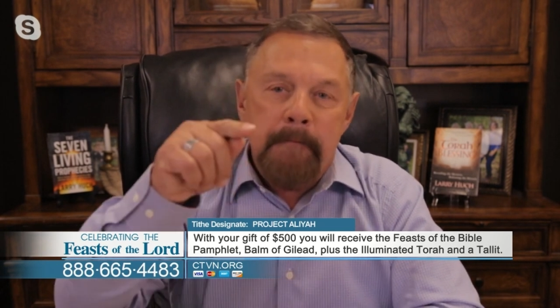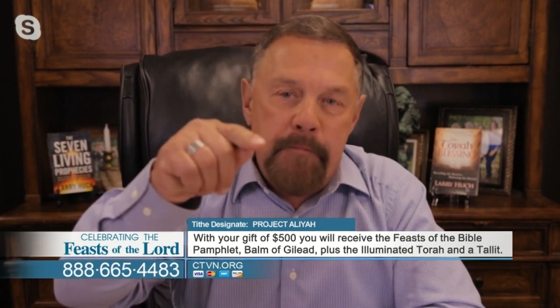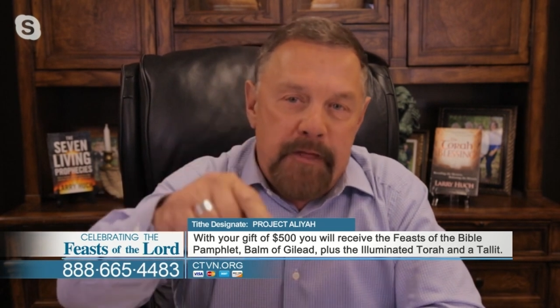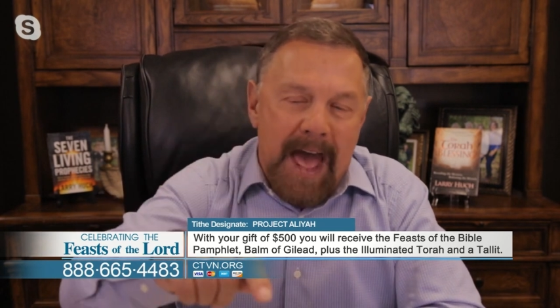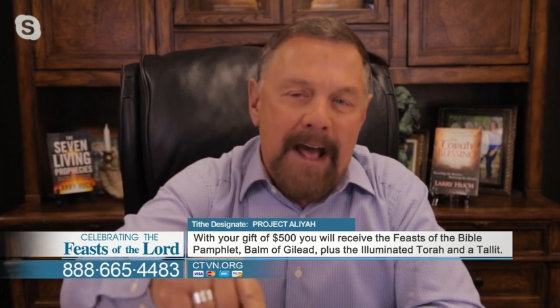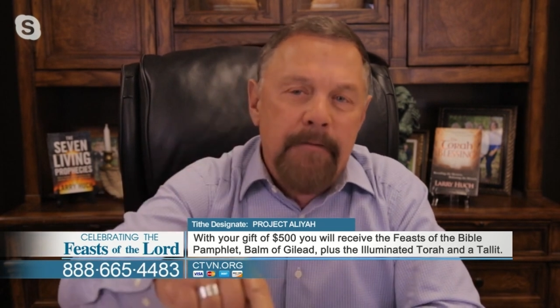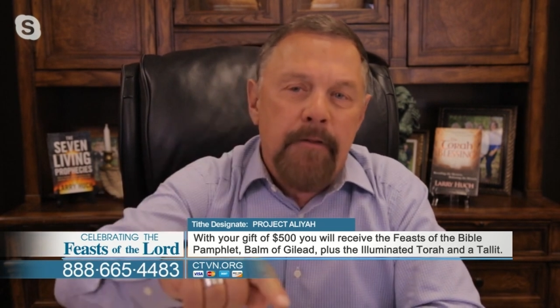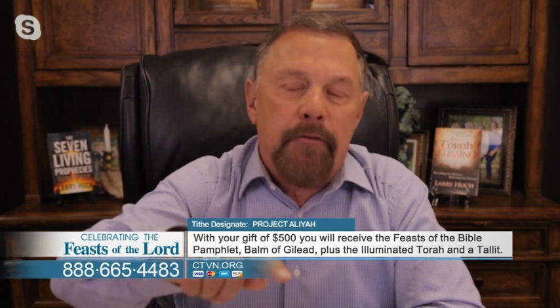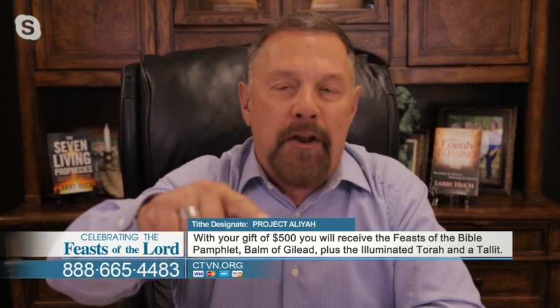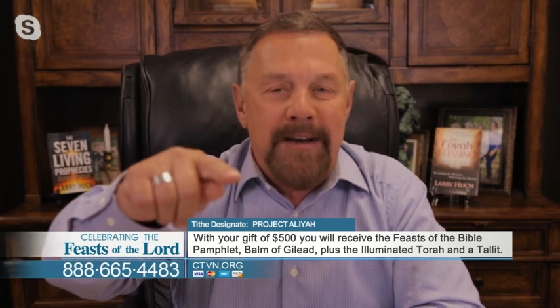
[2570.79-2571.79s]

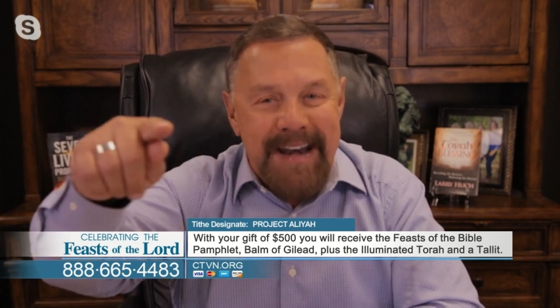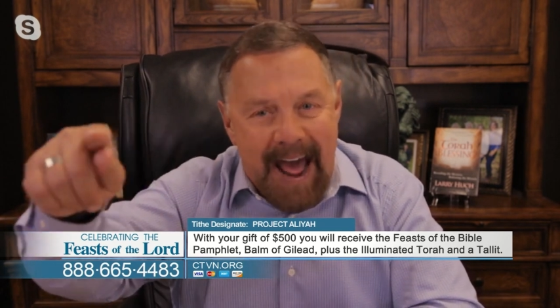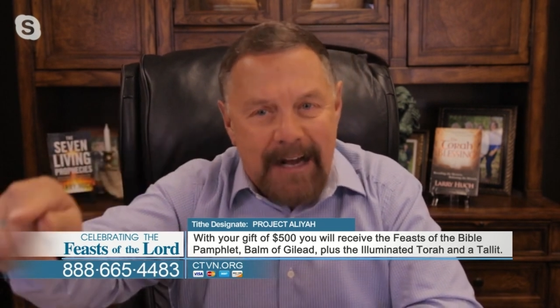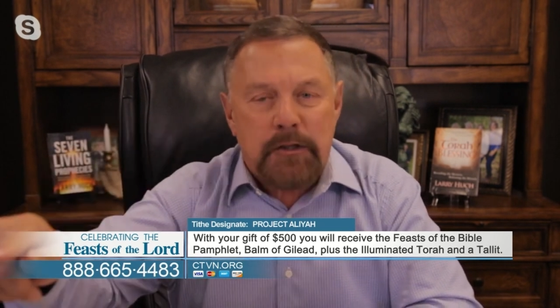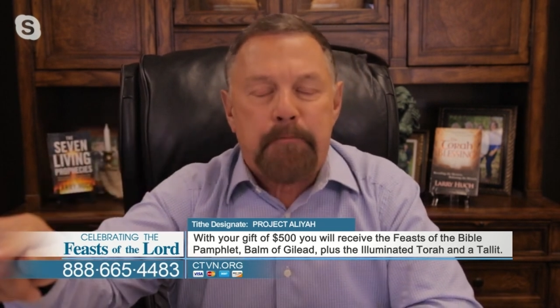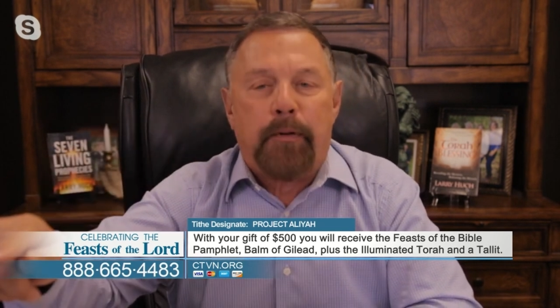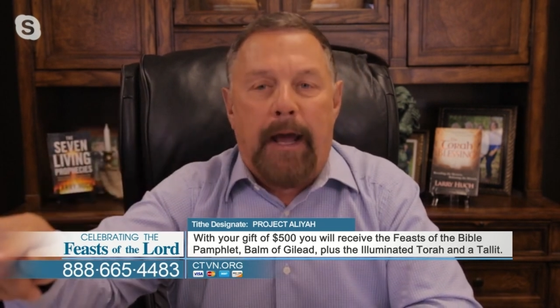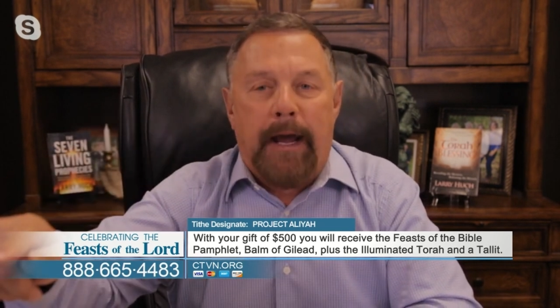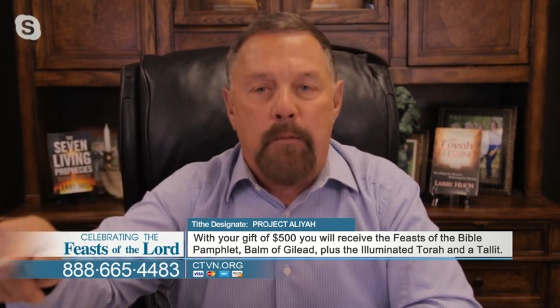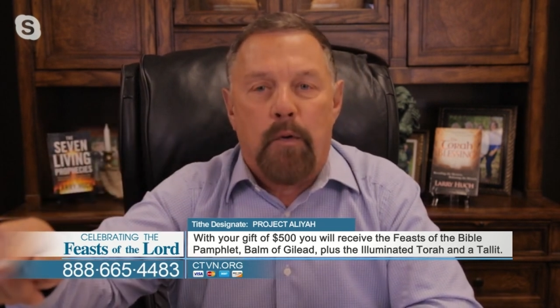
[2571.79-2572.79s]
Then the next
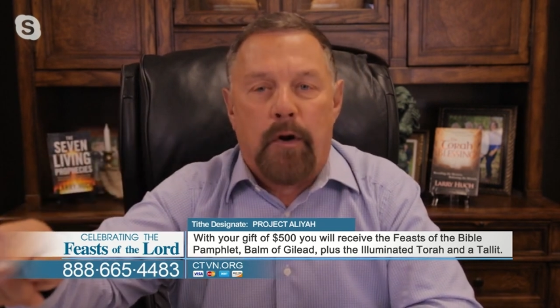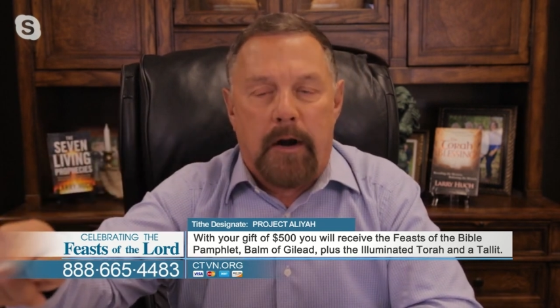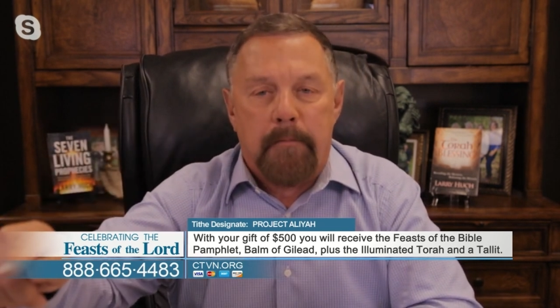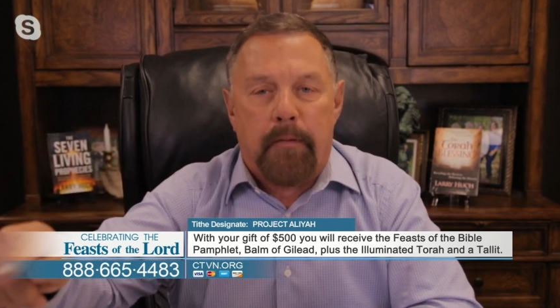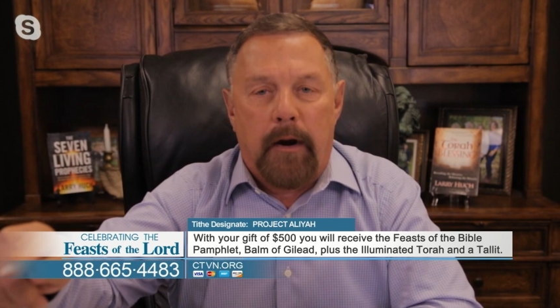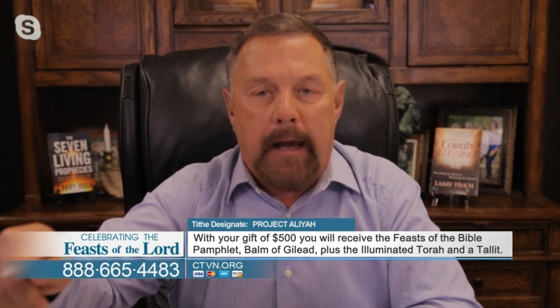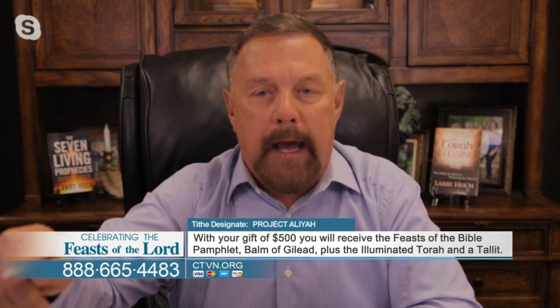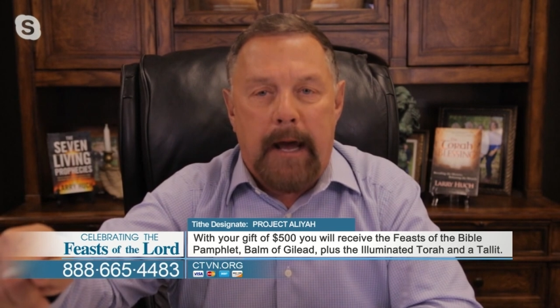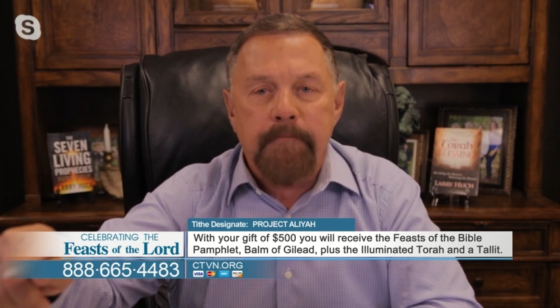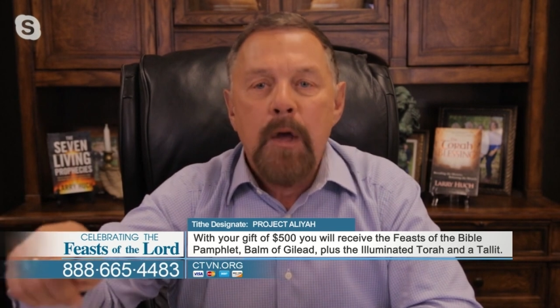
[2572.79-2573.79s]
plane we're going to bring
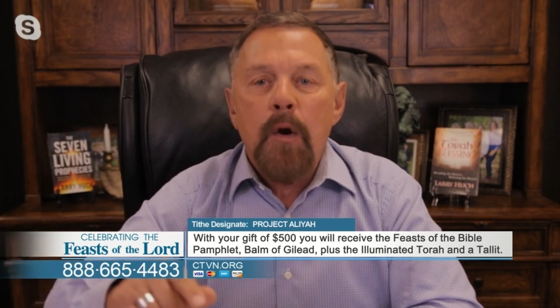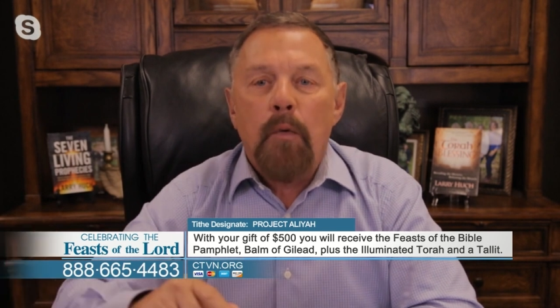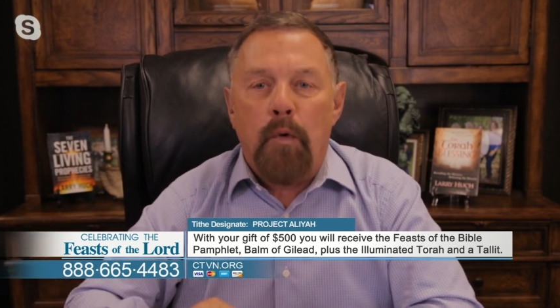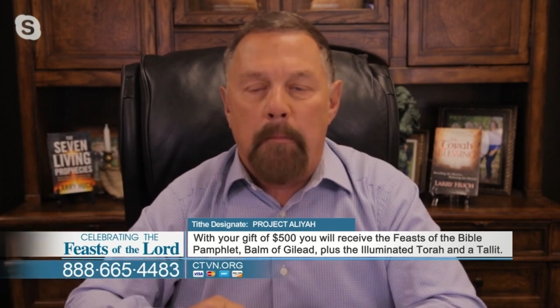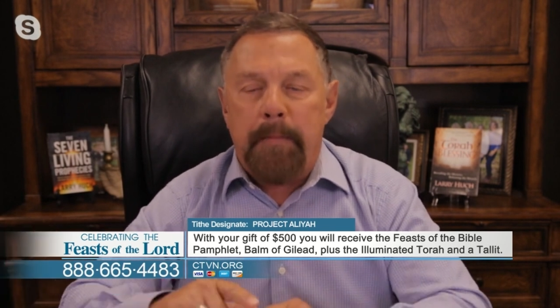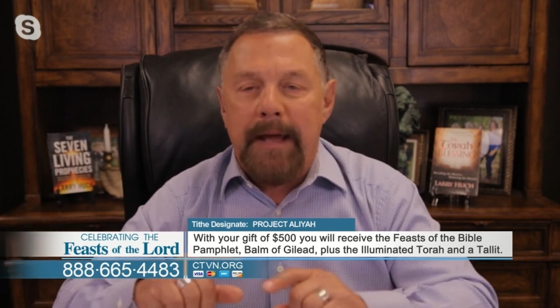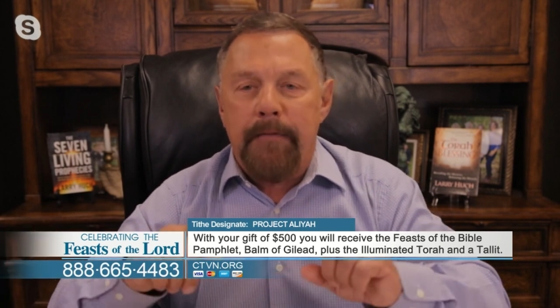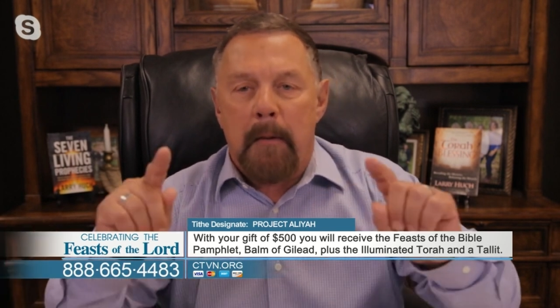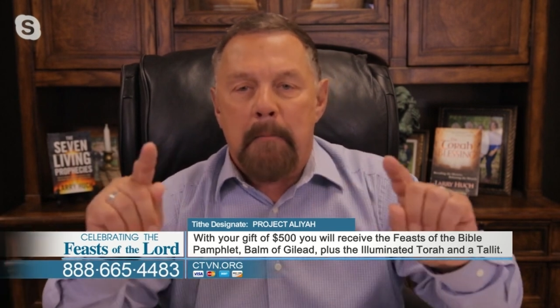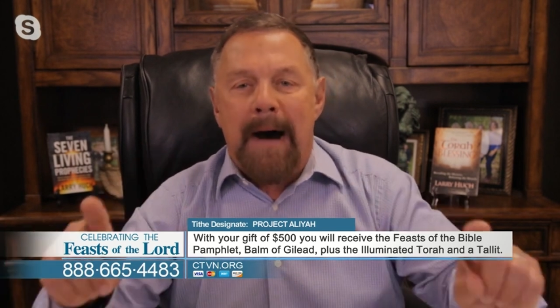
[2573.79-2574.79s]
in will be
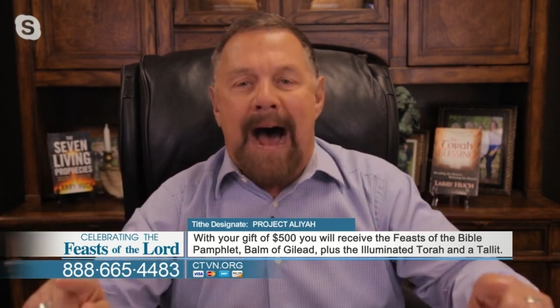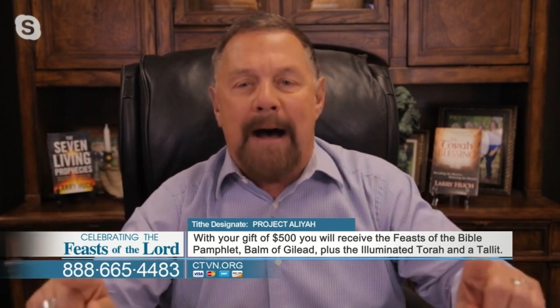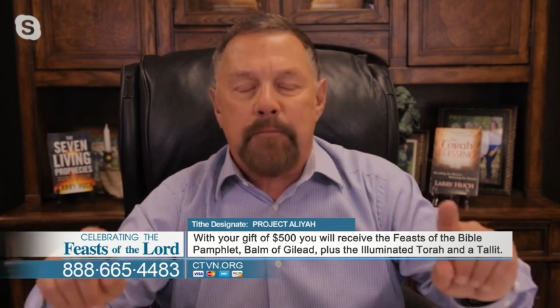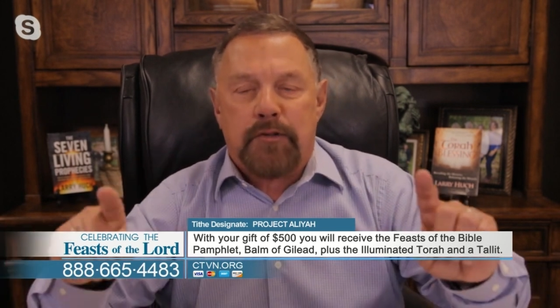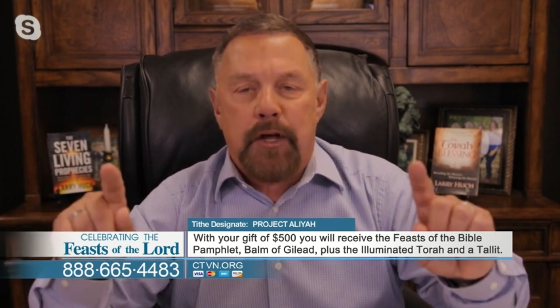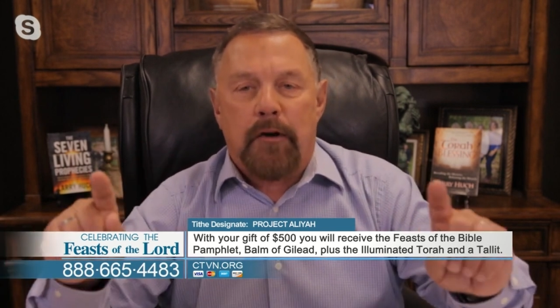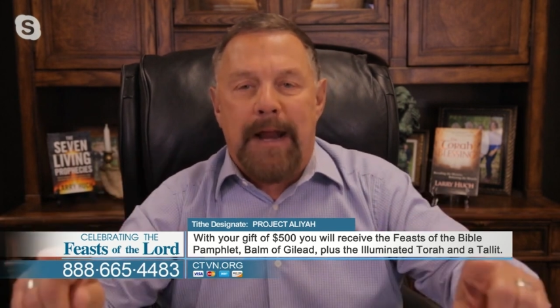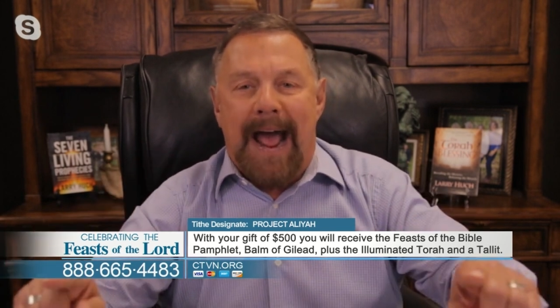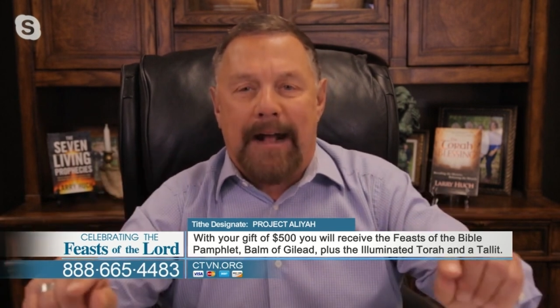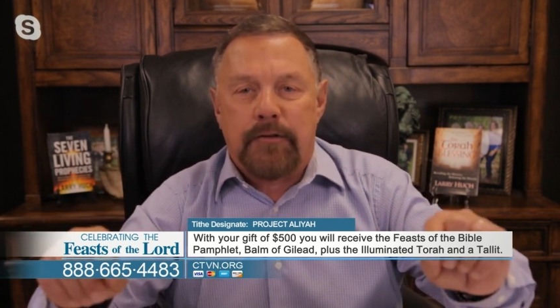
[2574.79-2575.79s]
their moms, their
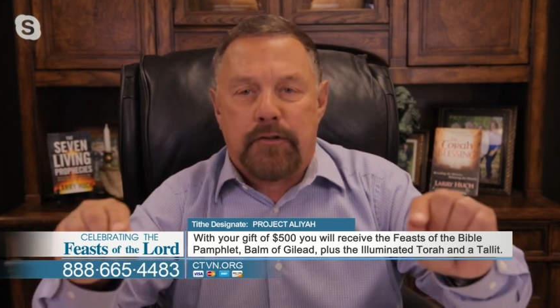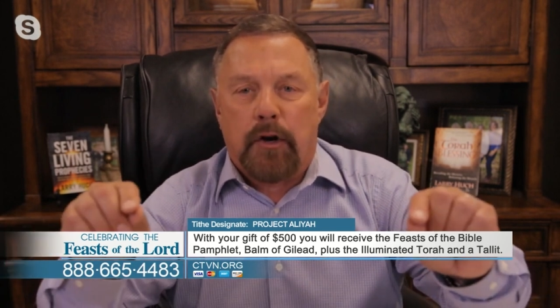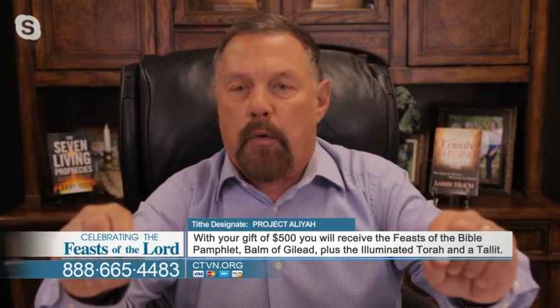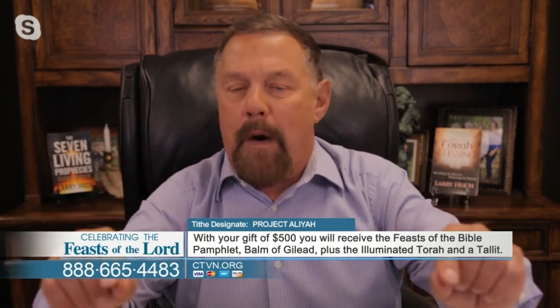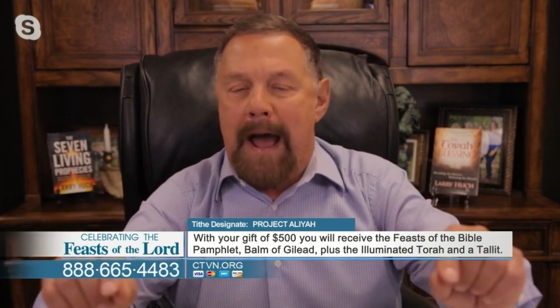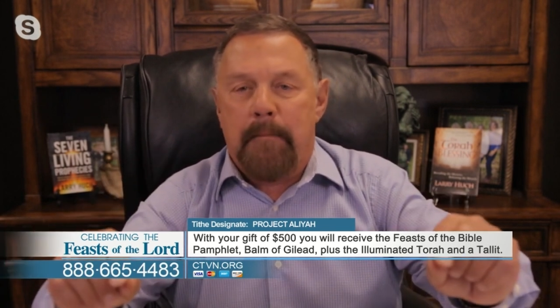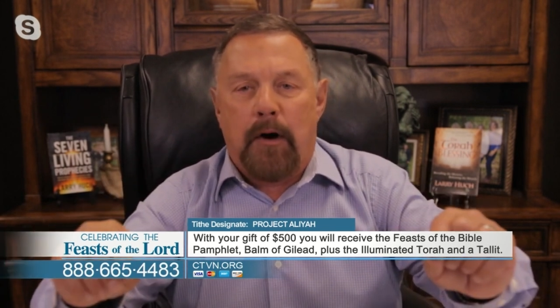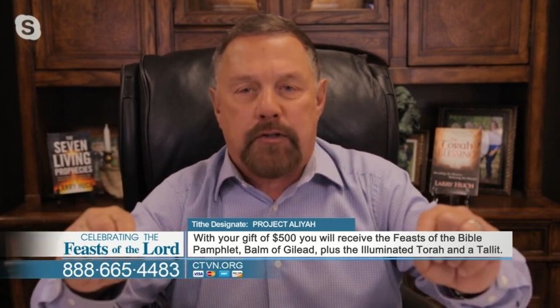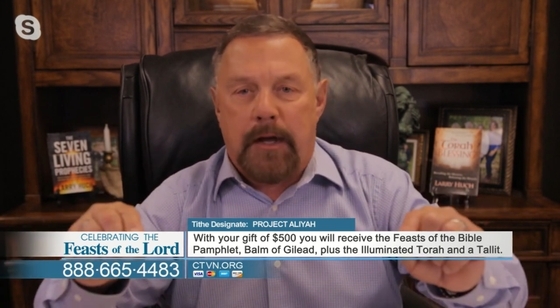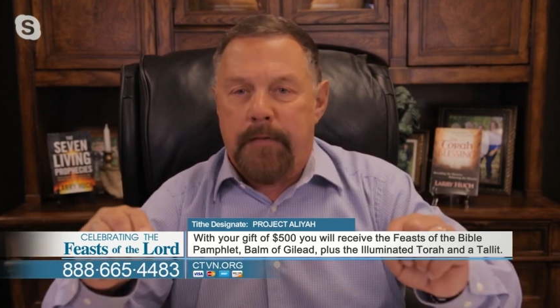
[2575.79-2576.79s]
dads, their
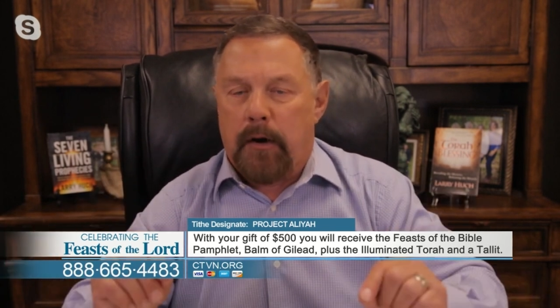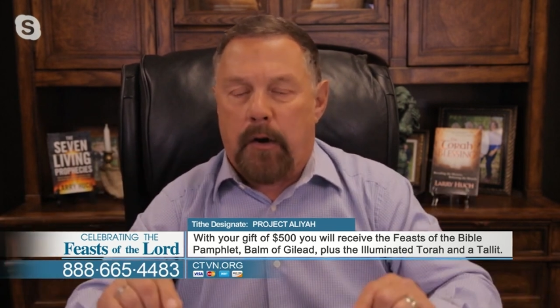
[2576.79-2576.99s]
grandmas, and their